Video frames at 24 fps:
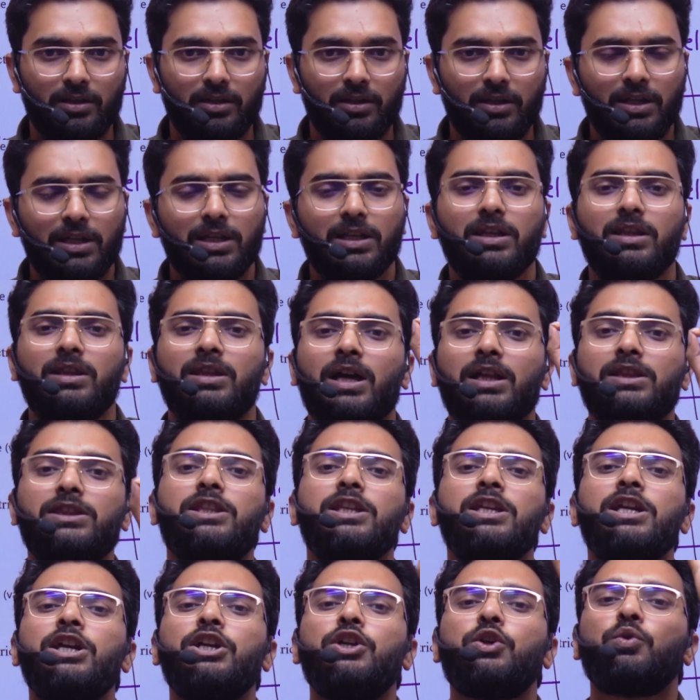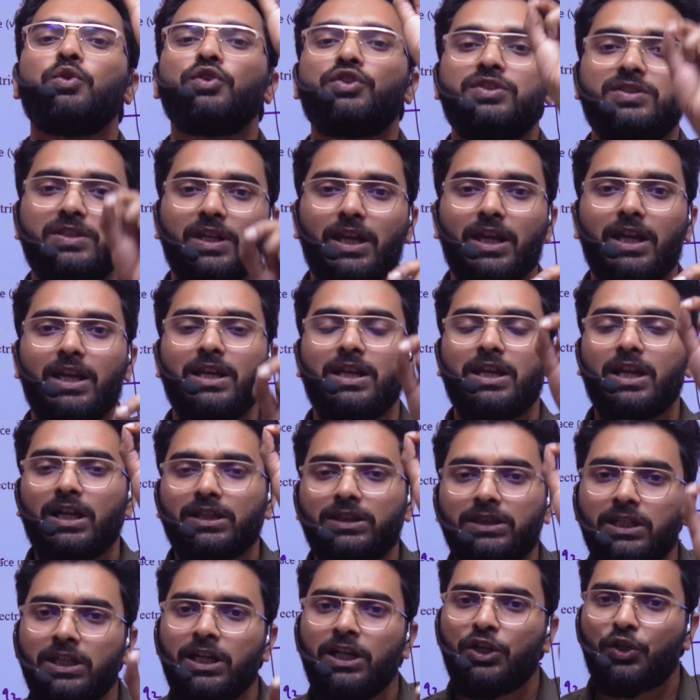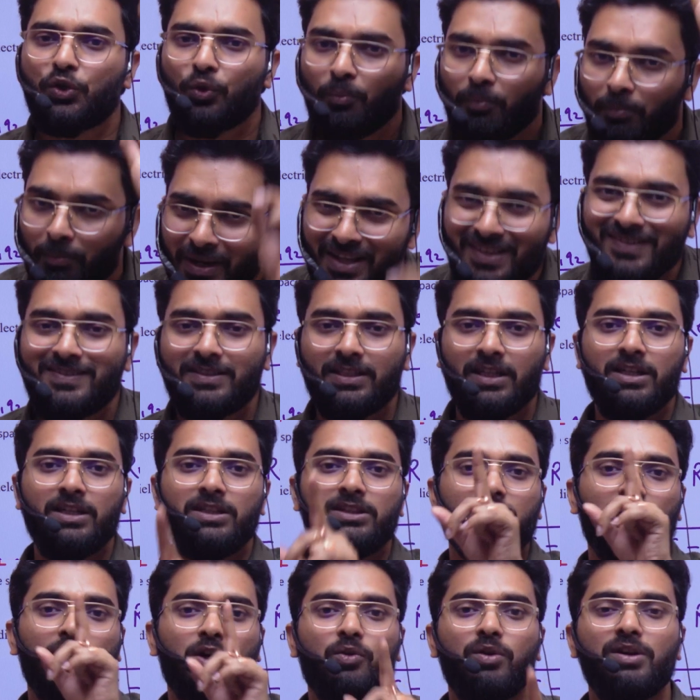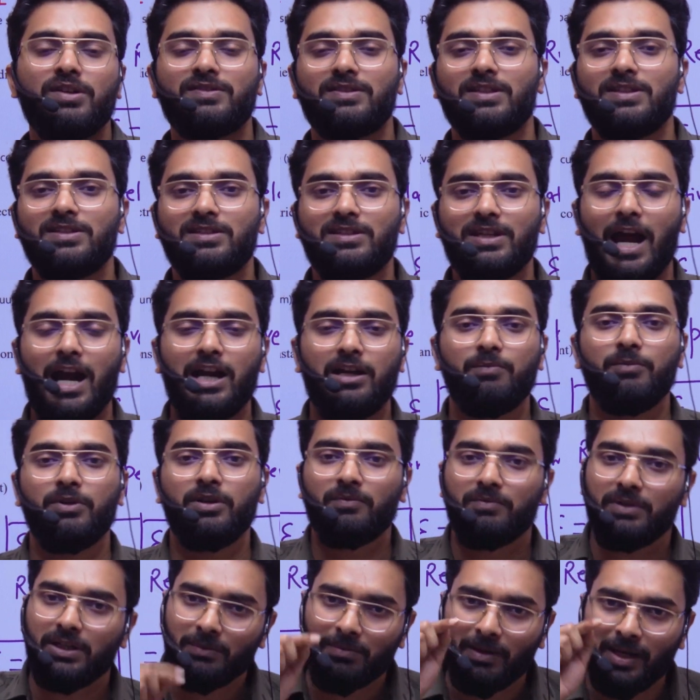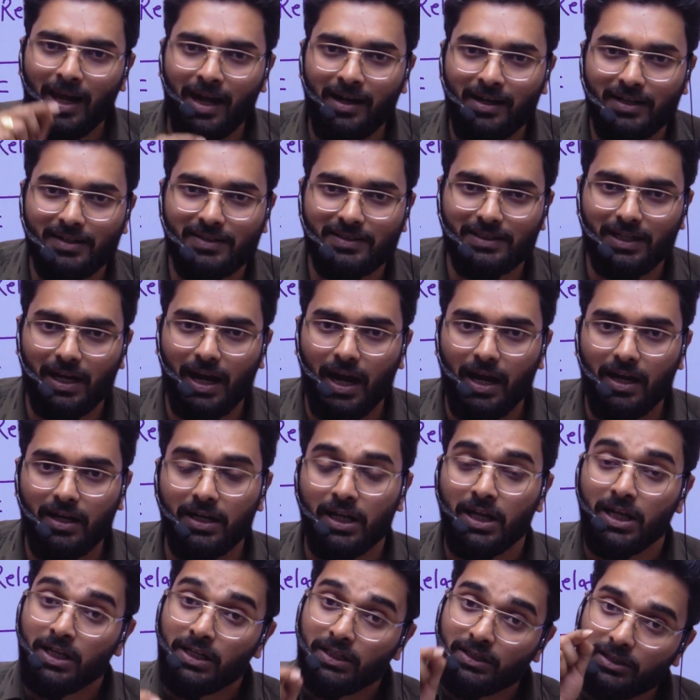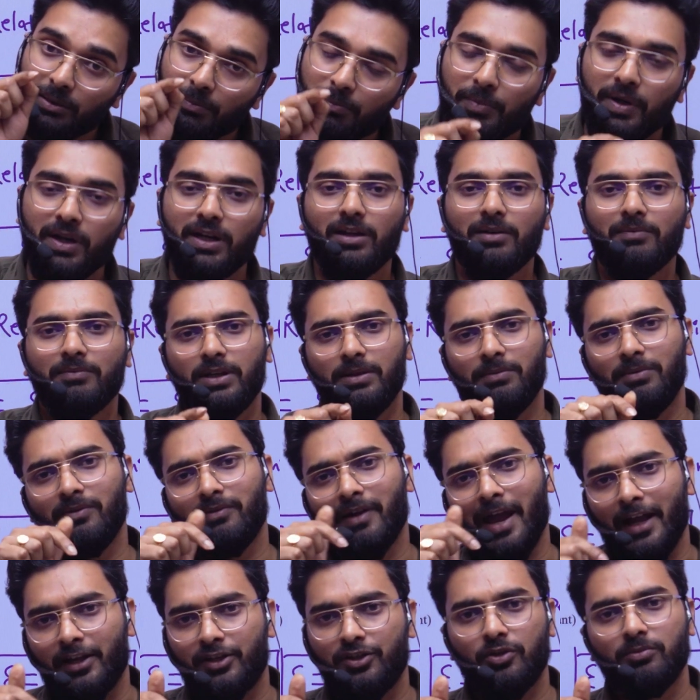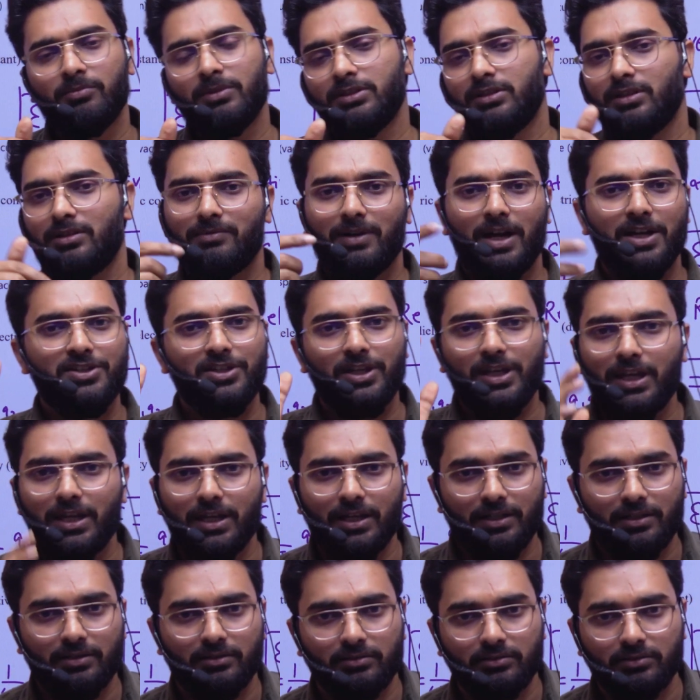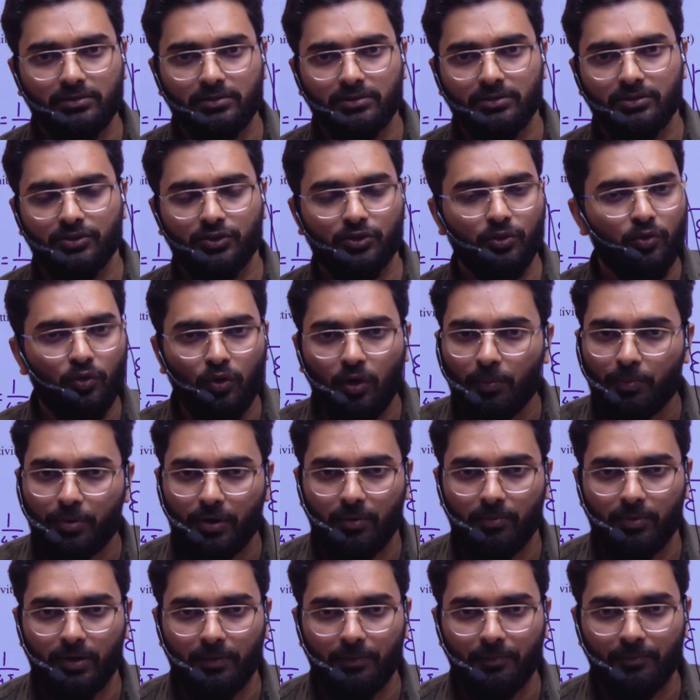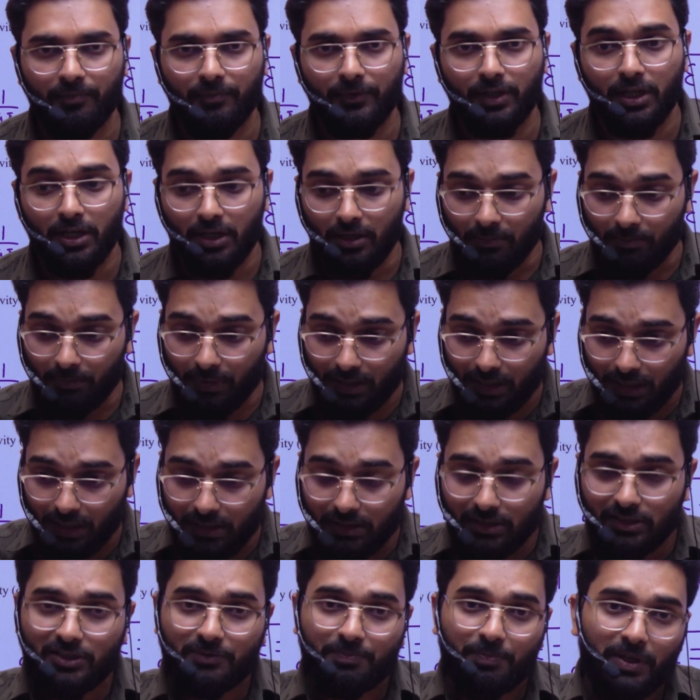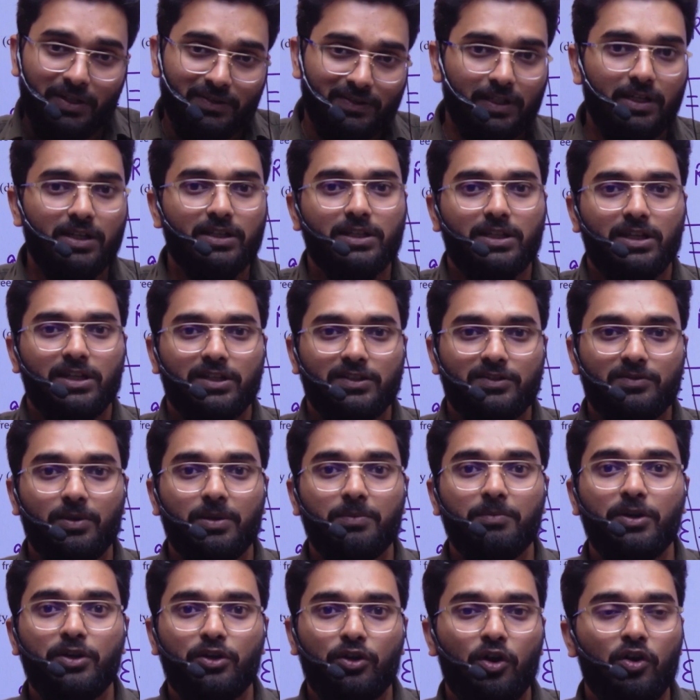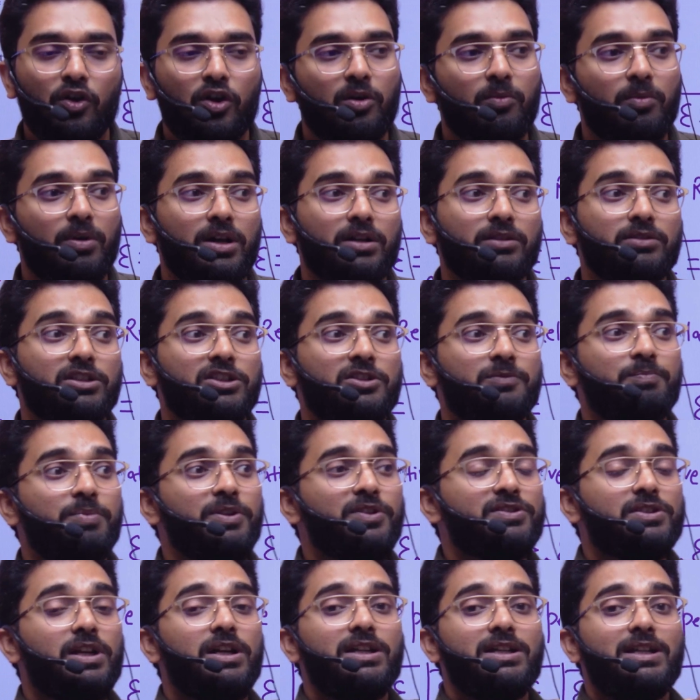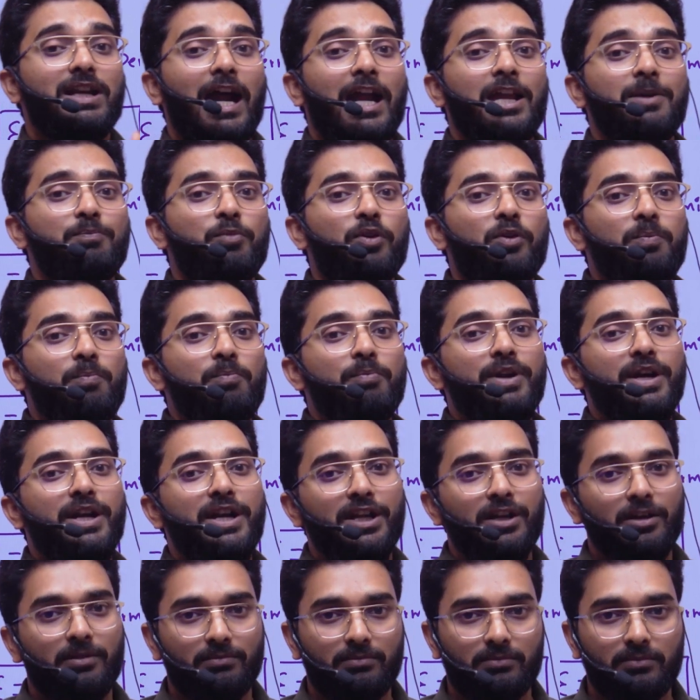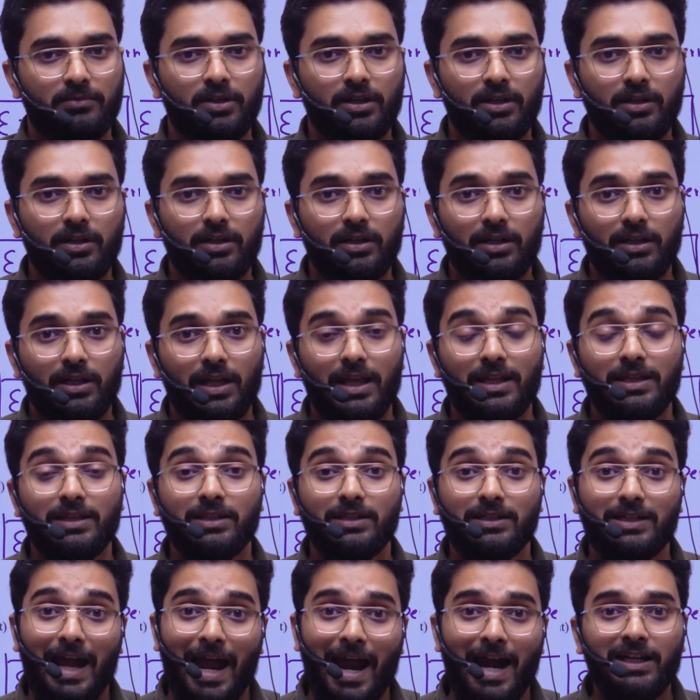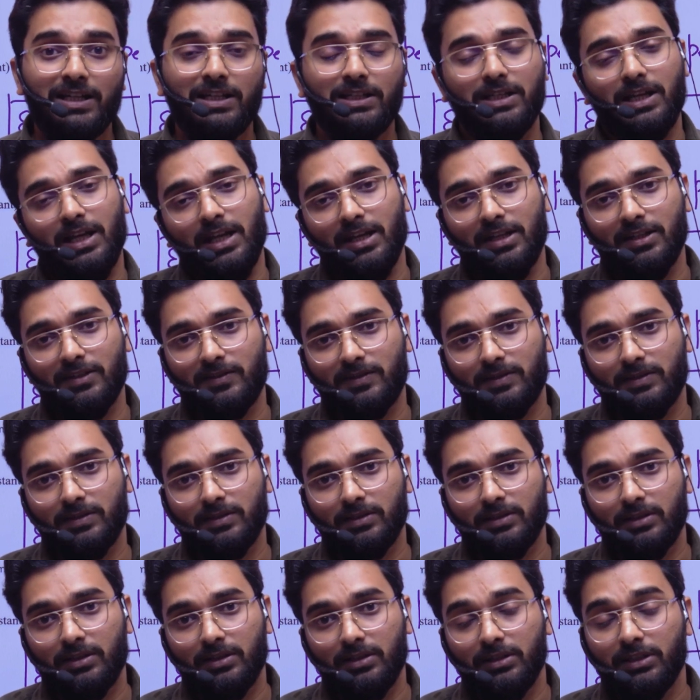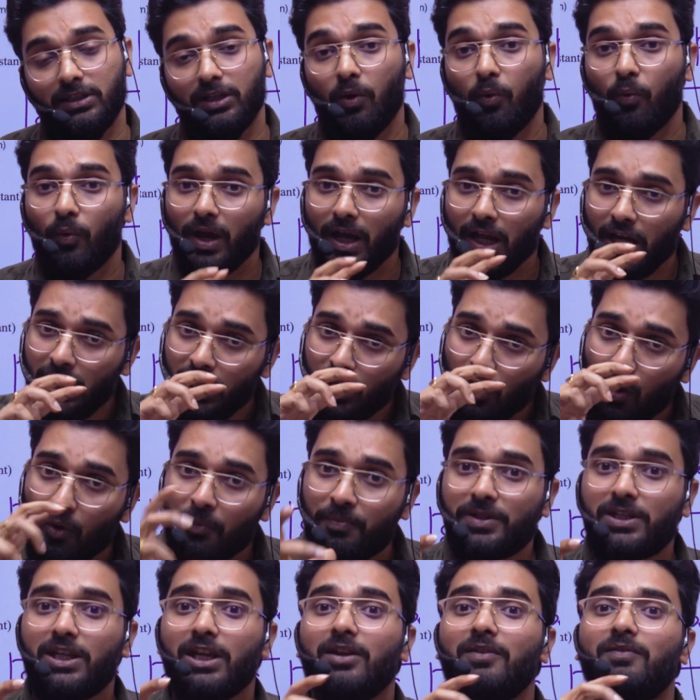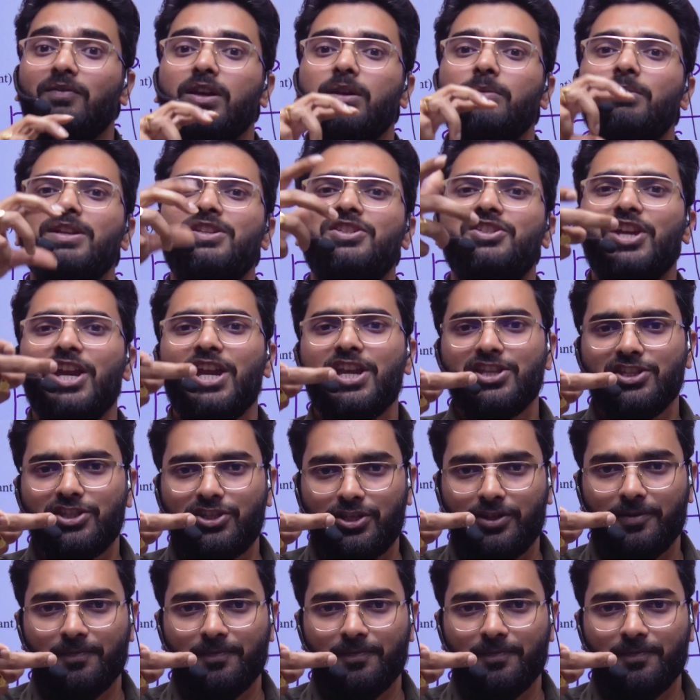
Nothing to say, nothing to mention in the questions. That means we will understand the medium will be vacuum, otherwise air. So no problem. But in the special case, when we talk about the special type of medium, in that case the value of K will be changed.